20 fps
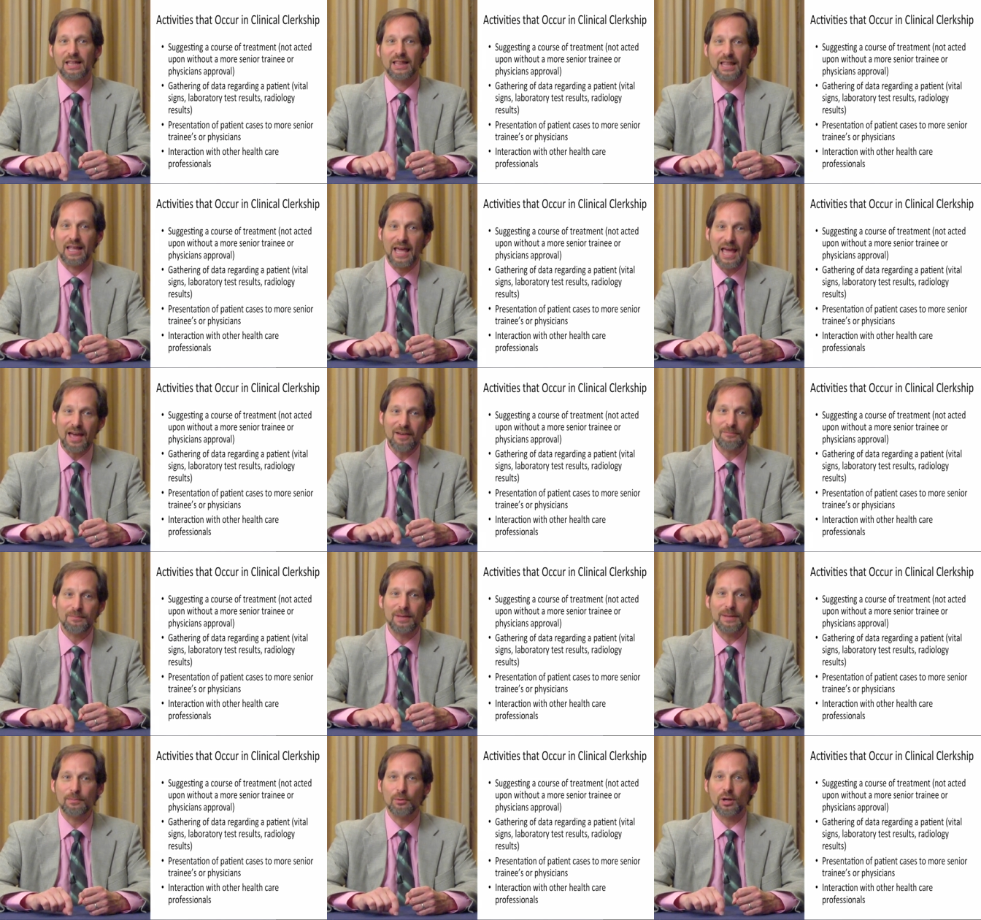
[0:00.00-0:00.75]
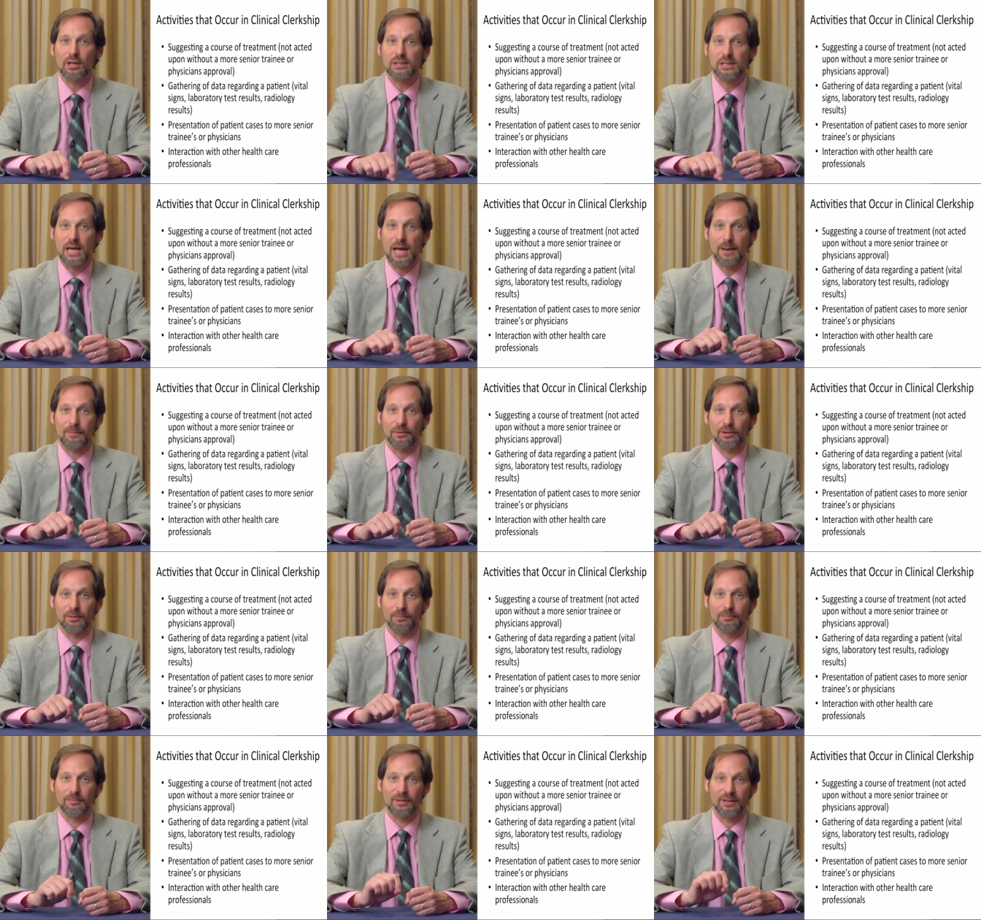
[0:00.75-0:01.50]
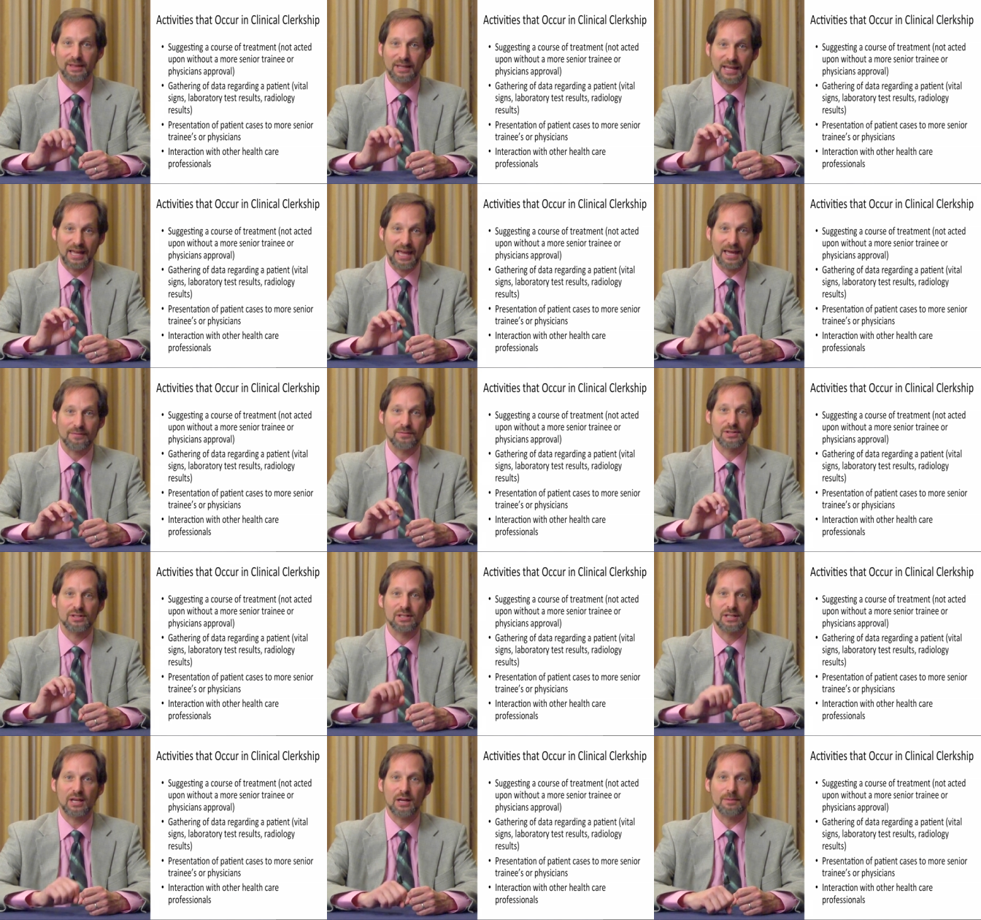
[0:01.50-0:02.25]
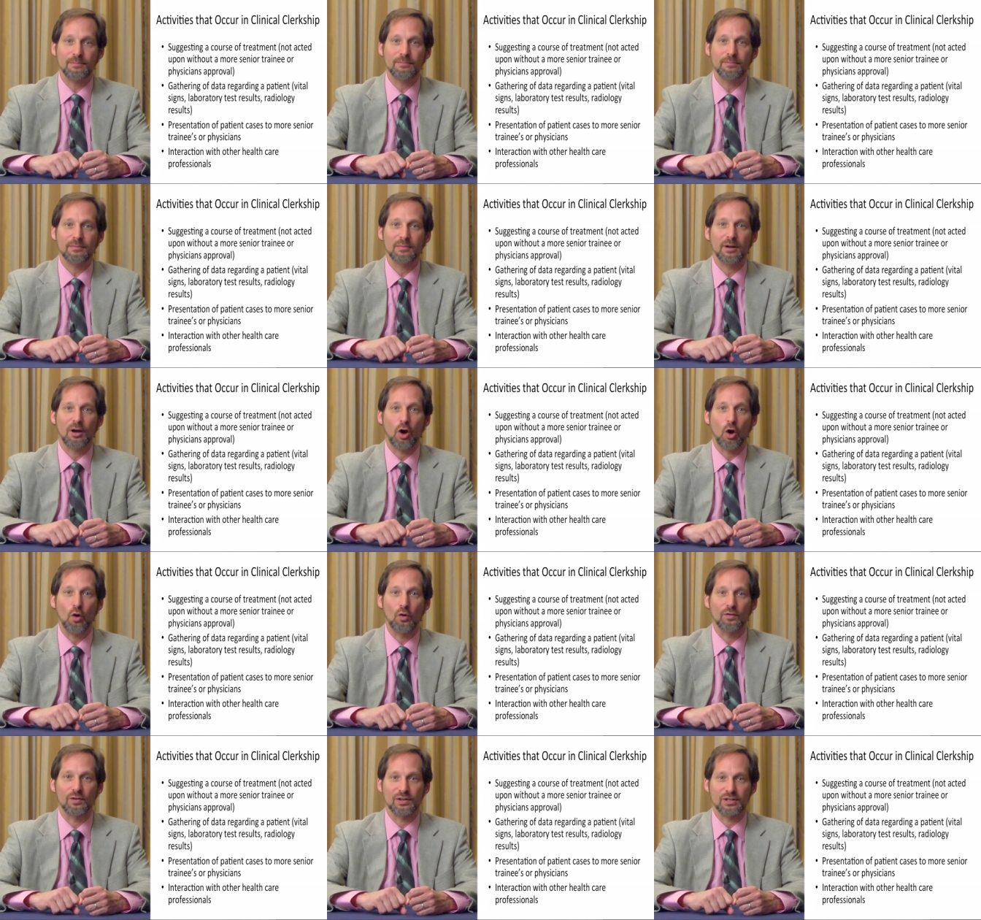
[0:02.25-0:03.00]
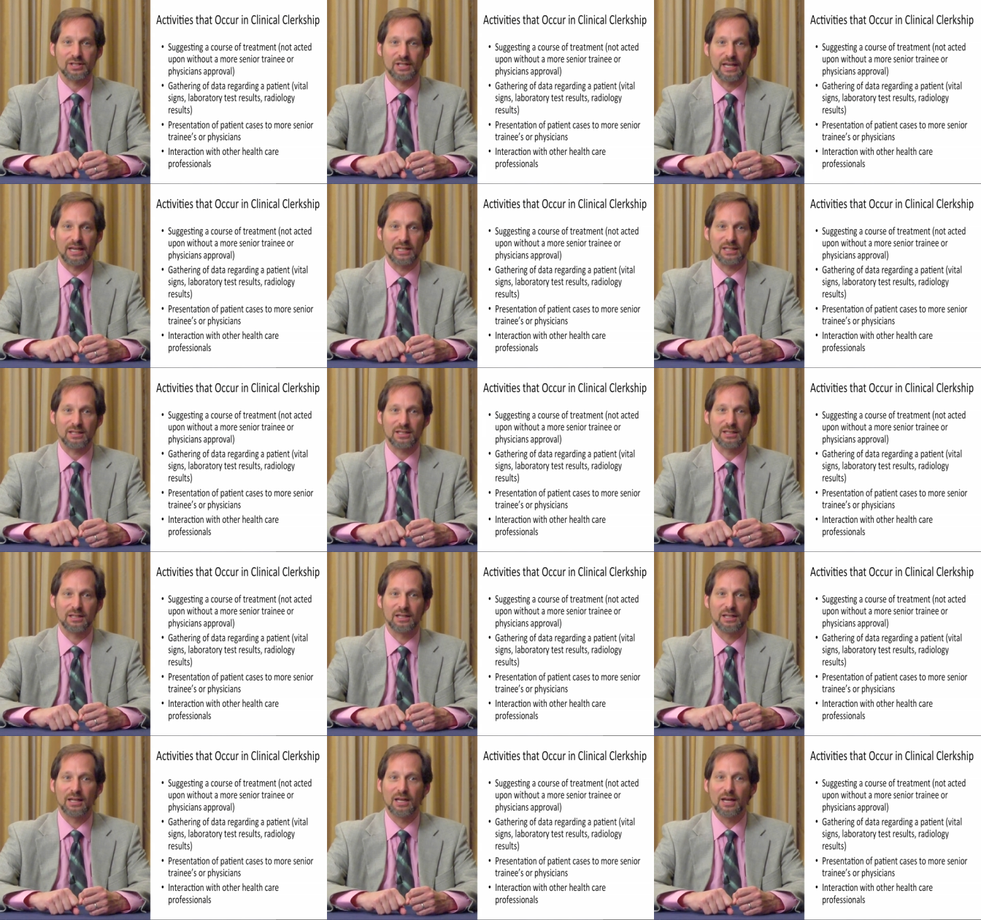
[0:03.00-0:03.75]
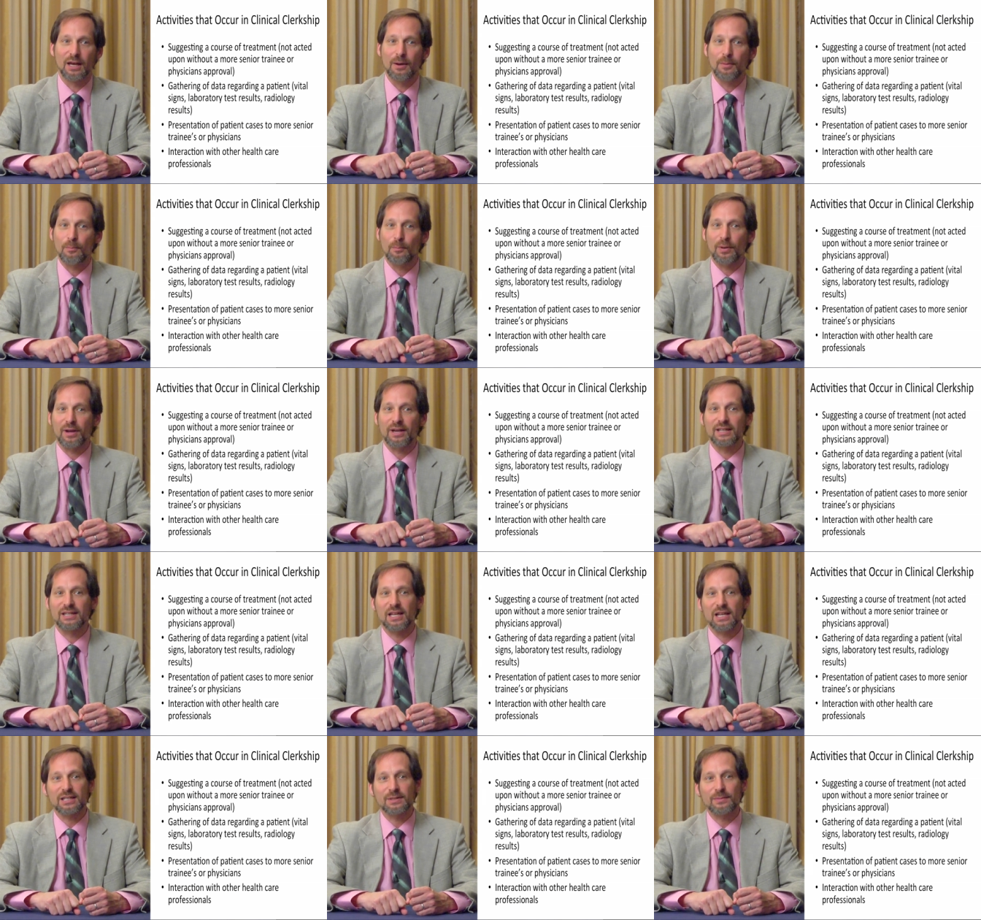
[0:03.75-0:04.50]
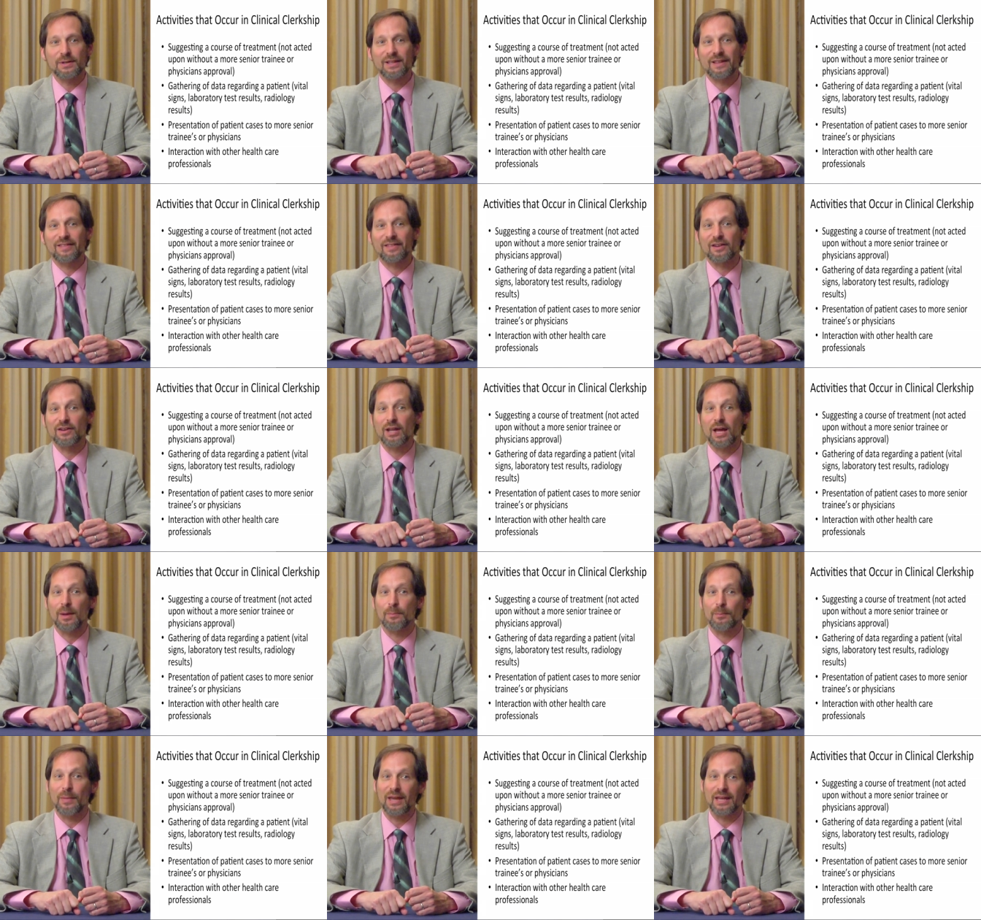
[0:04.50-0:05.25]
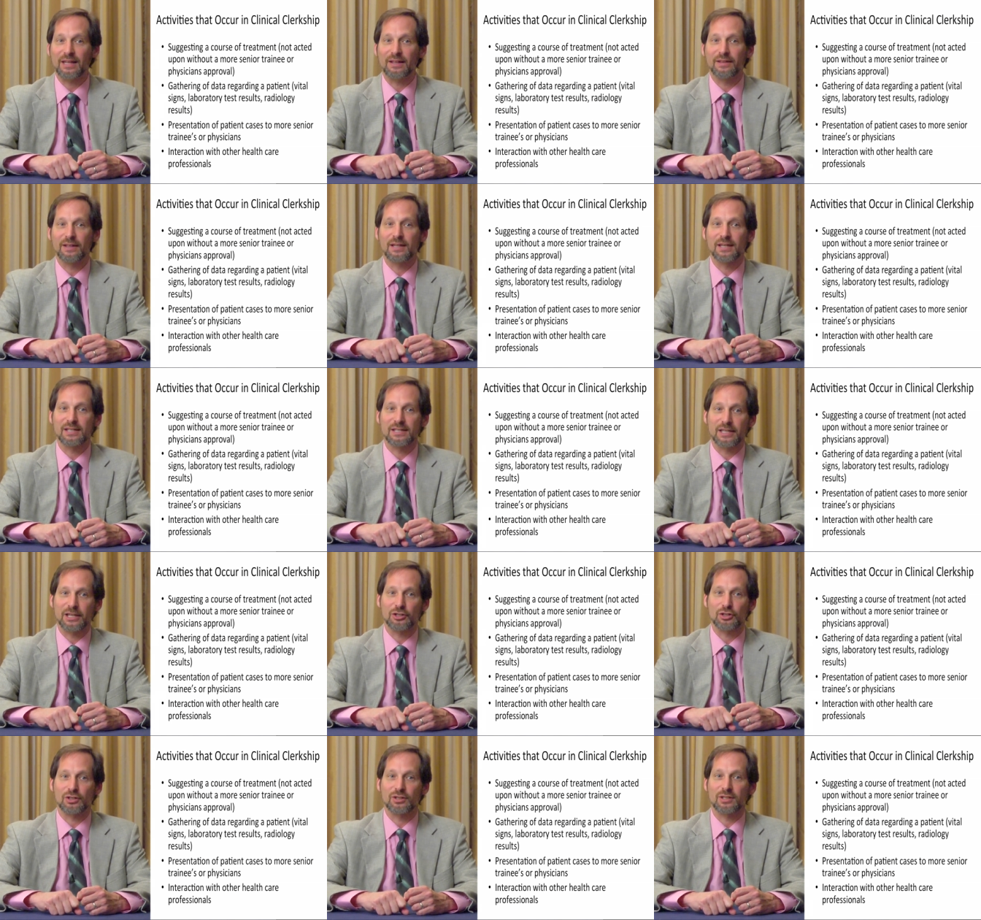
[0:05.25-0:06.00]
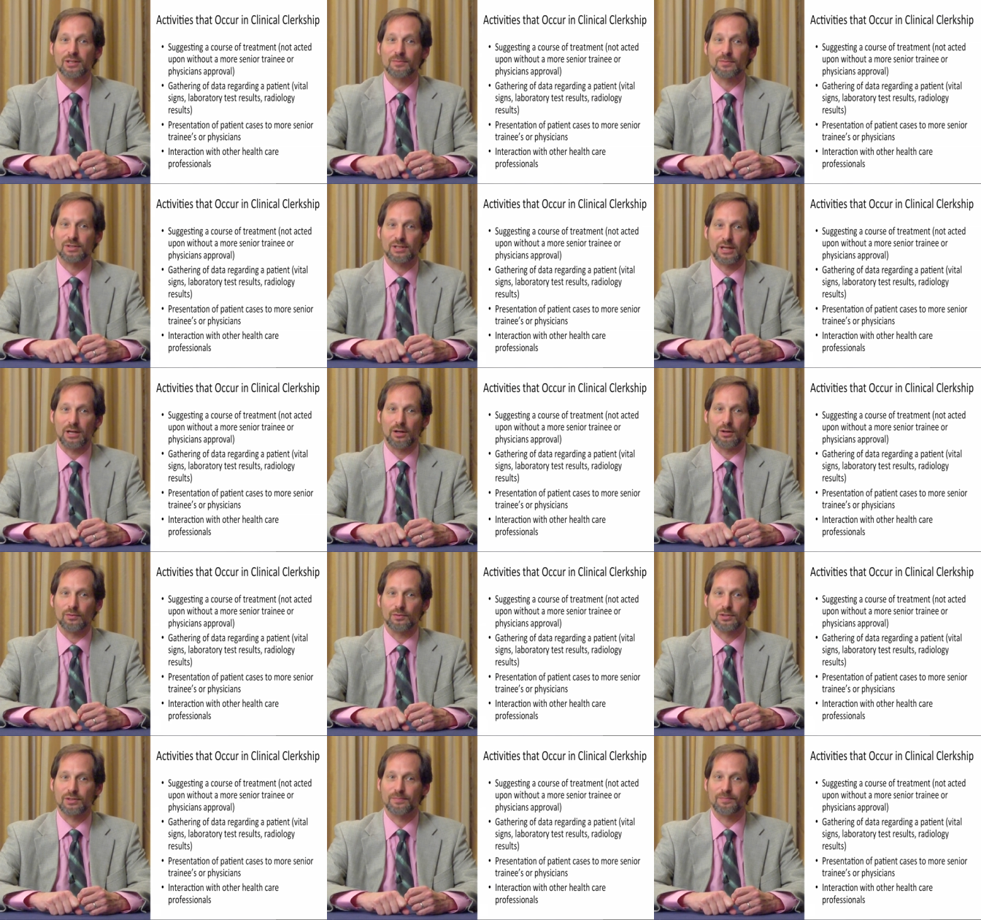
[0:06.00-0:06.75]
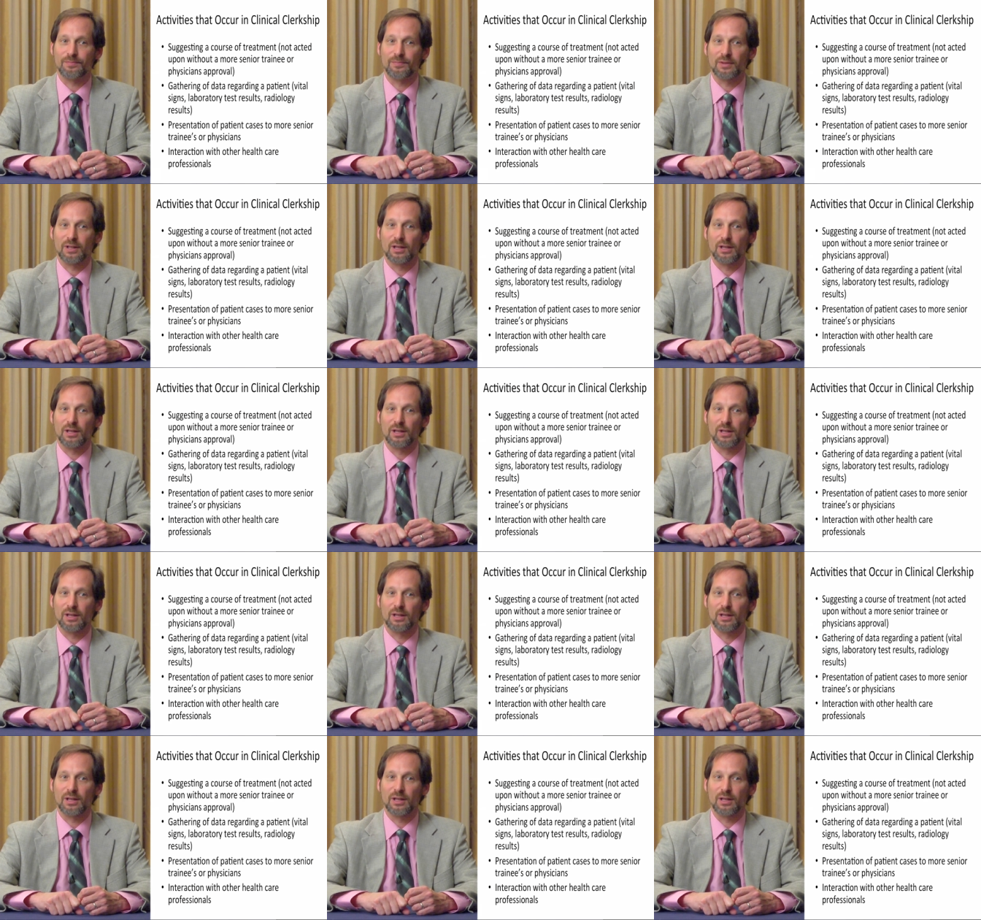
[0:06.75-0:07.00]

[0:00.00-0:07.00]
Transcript: They have people on top of them, they have some oversight, but it doesn't mean that they're not making the decisions themselves.